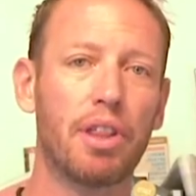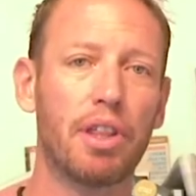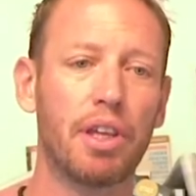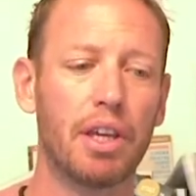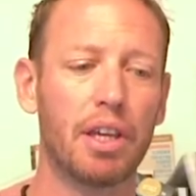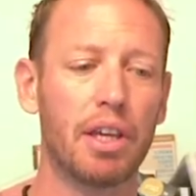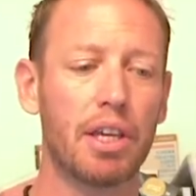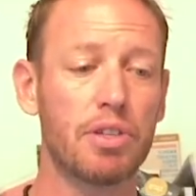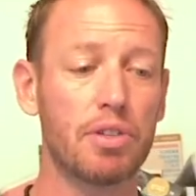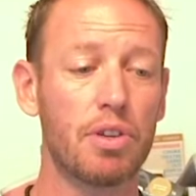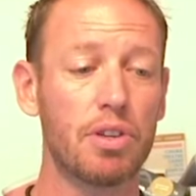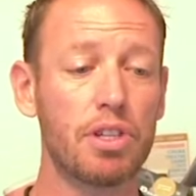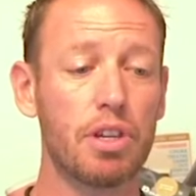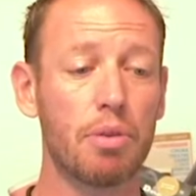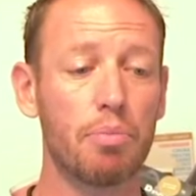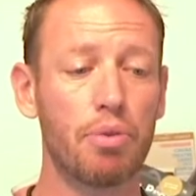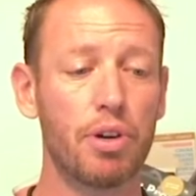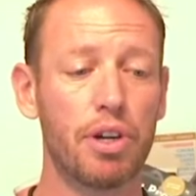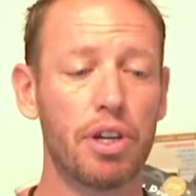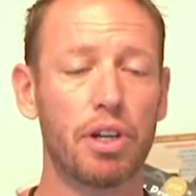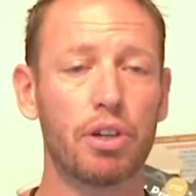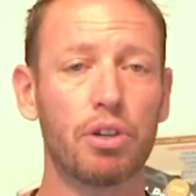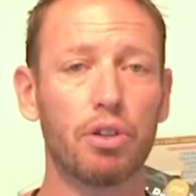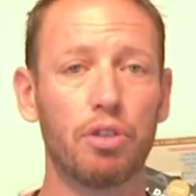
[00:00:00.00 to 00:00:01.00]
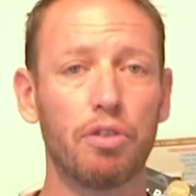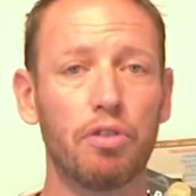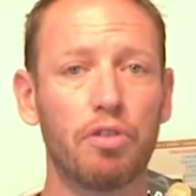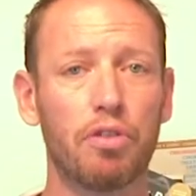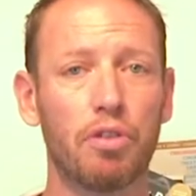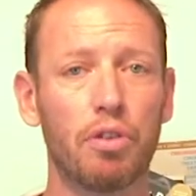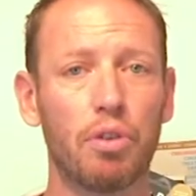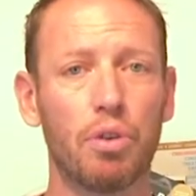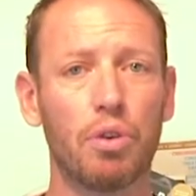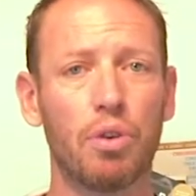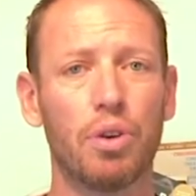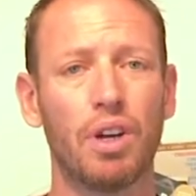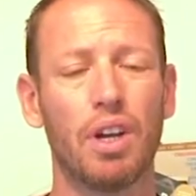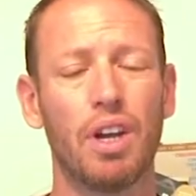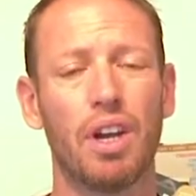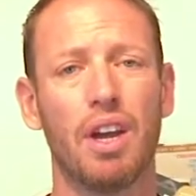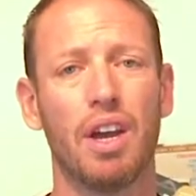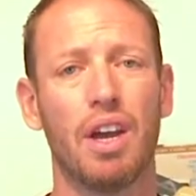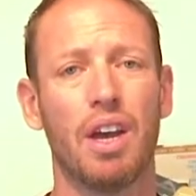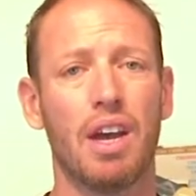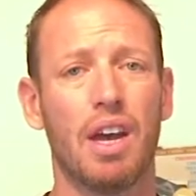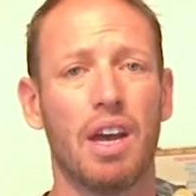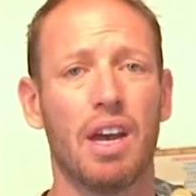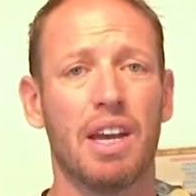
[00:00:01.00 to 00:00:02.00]
thing is also pretty cool for
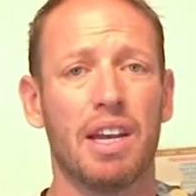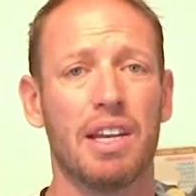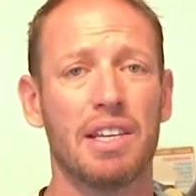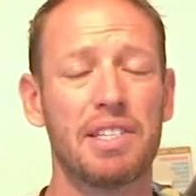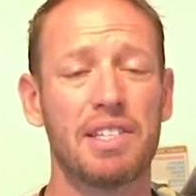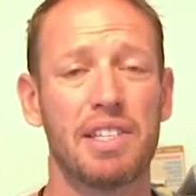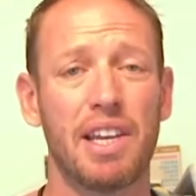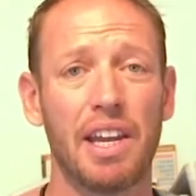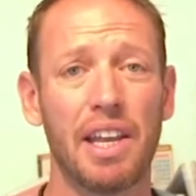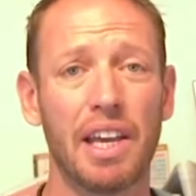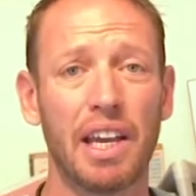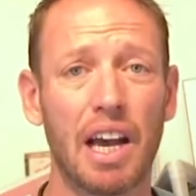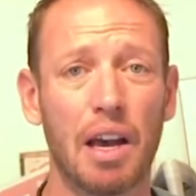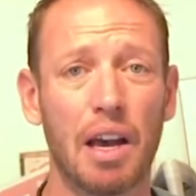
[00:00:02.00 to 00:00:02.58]
setting